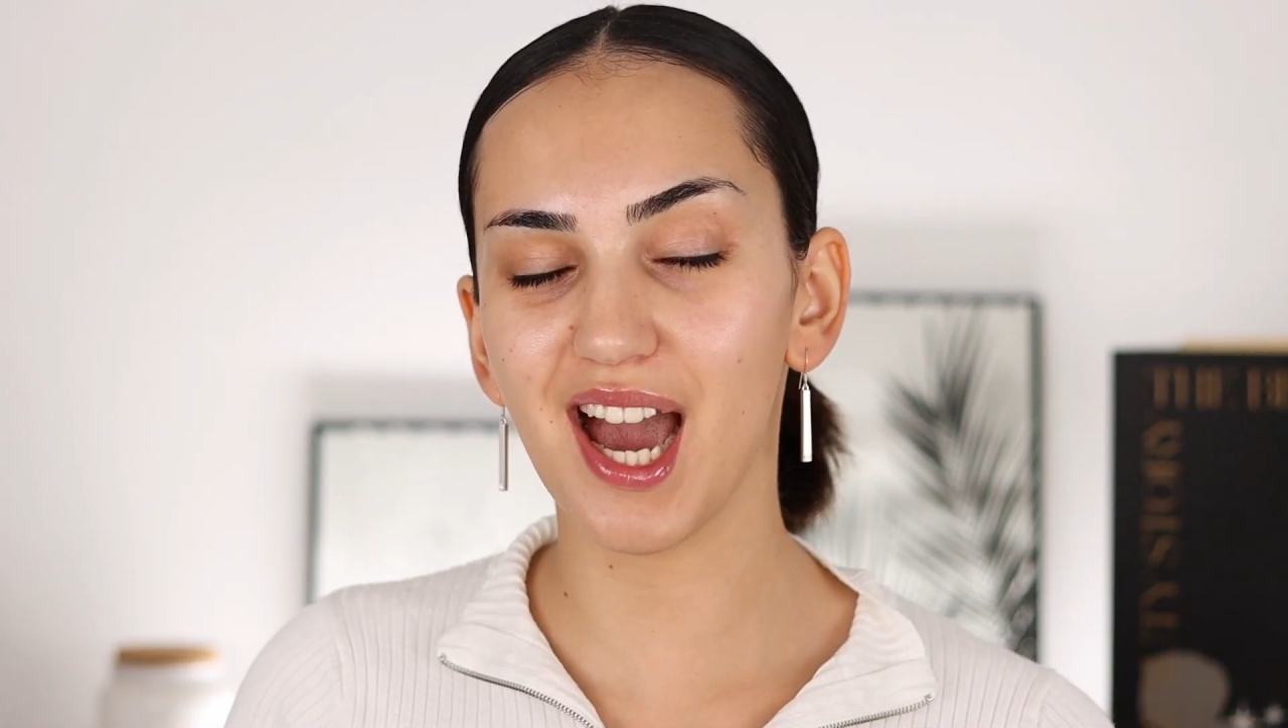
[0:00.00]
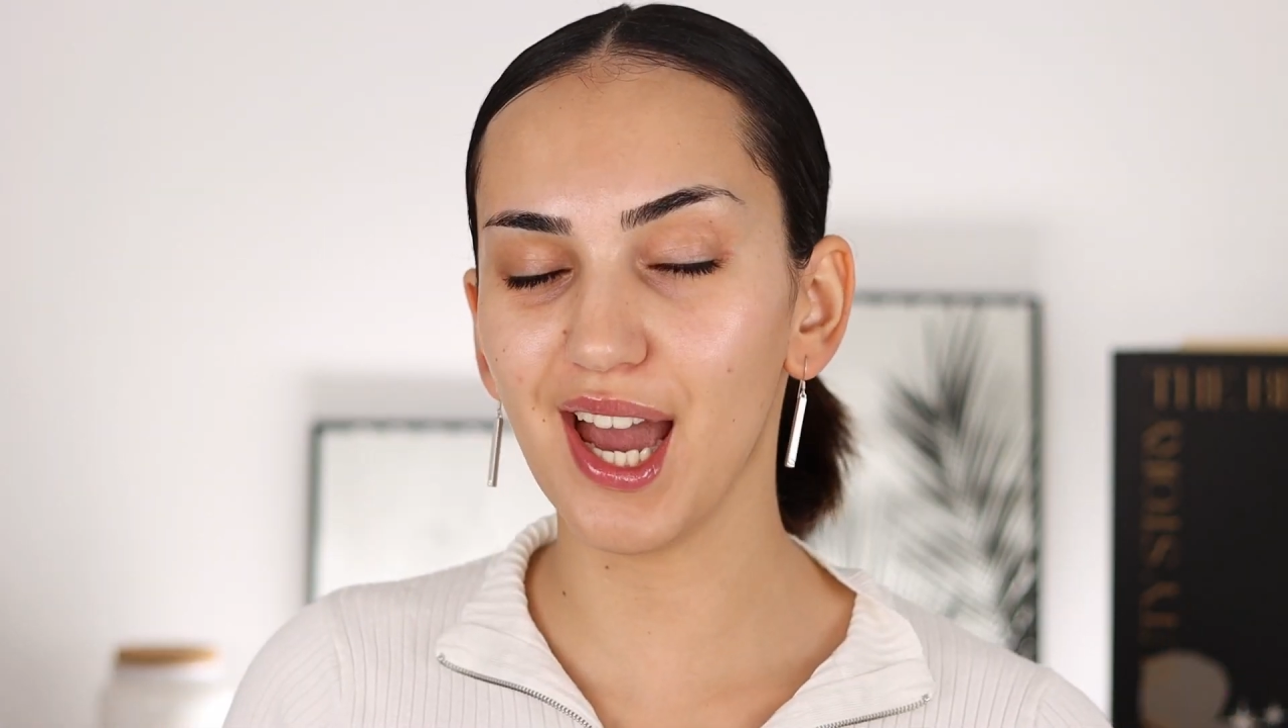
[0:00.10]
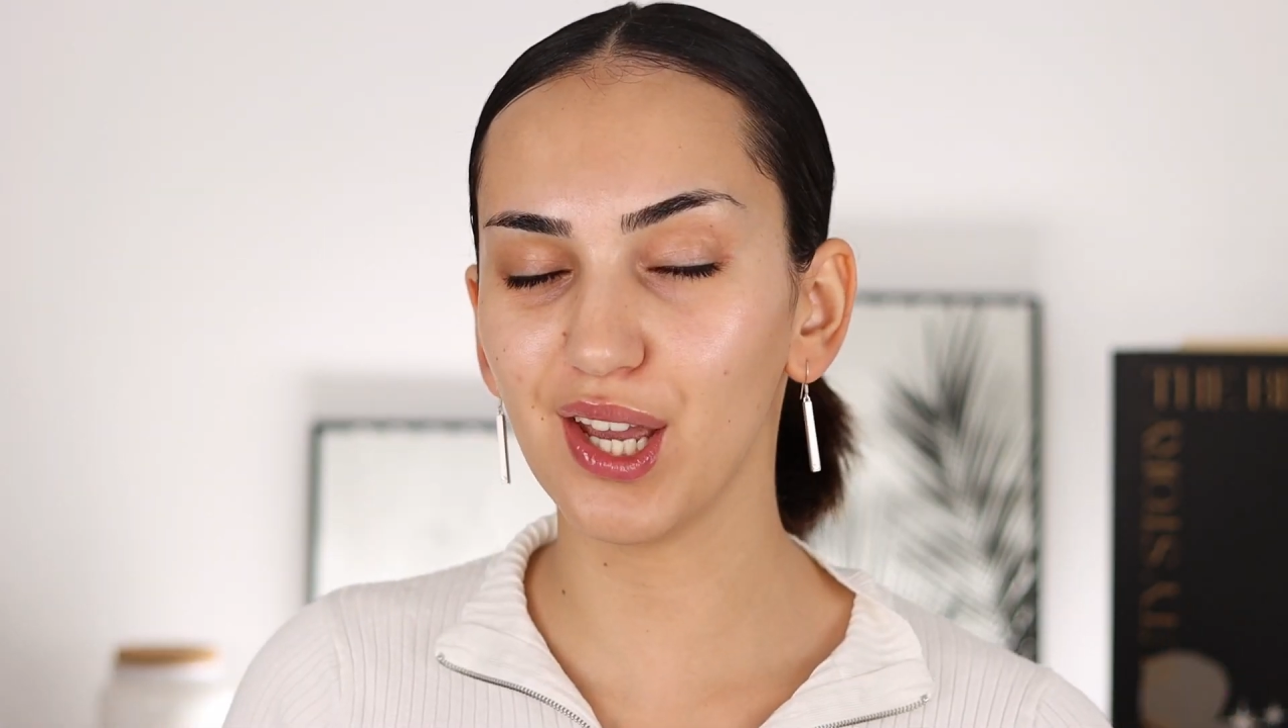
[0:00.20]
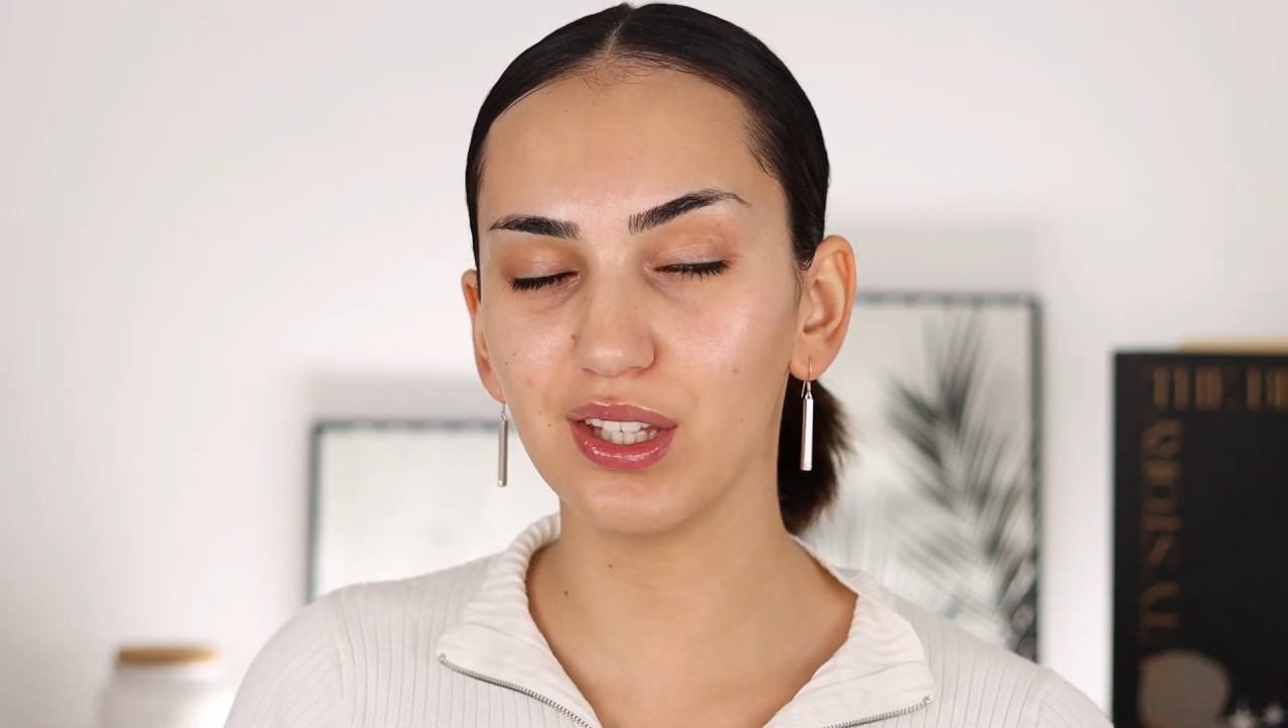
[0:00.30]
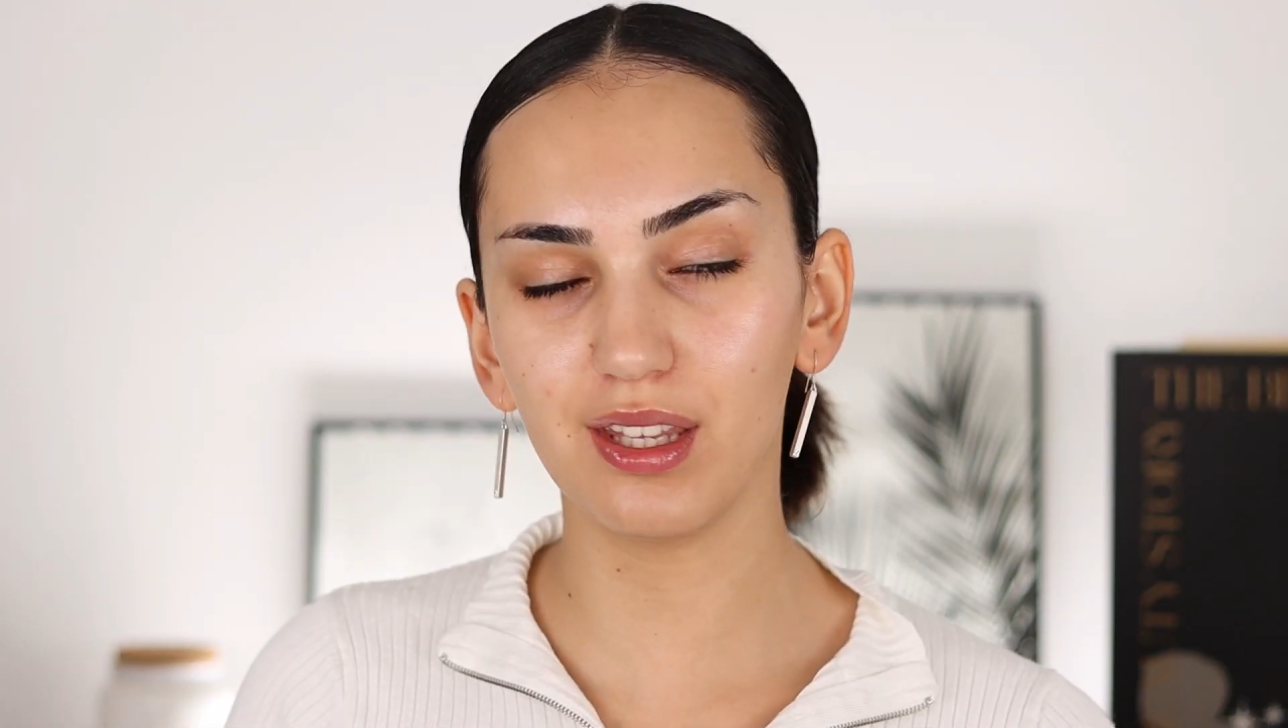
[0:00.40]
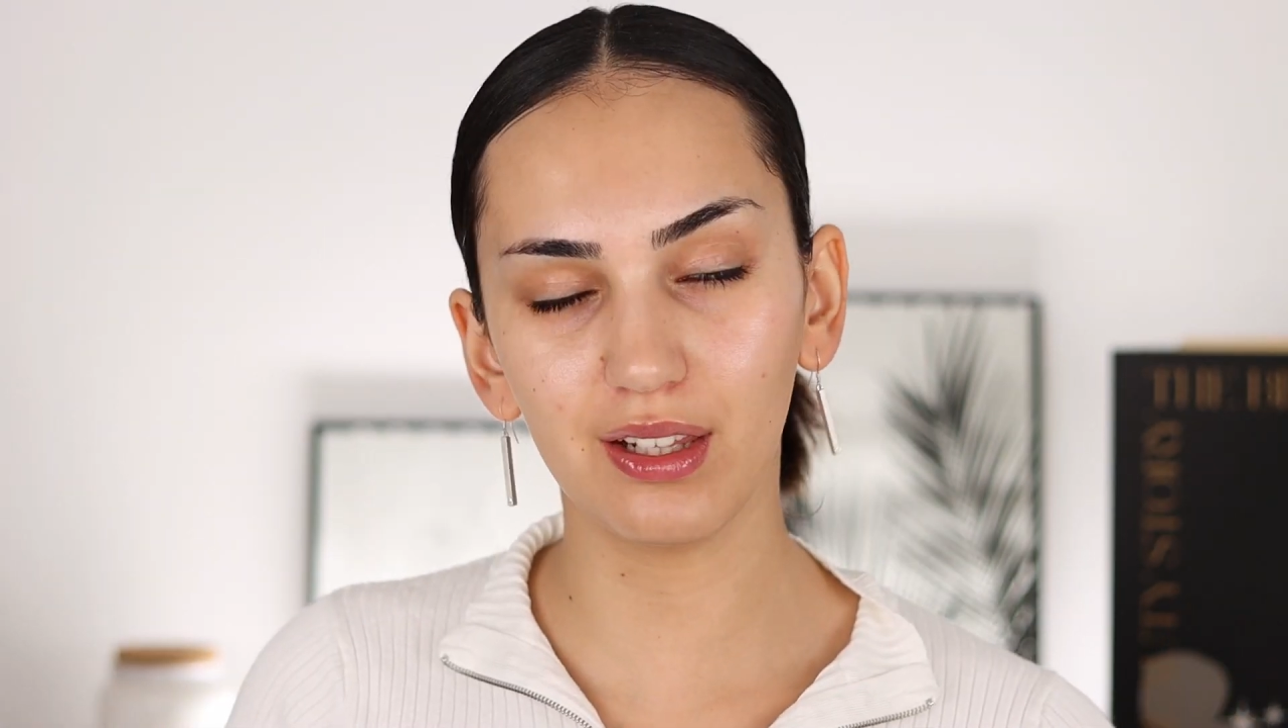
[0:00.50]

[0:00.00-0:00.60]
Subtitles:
I could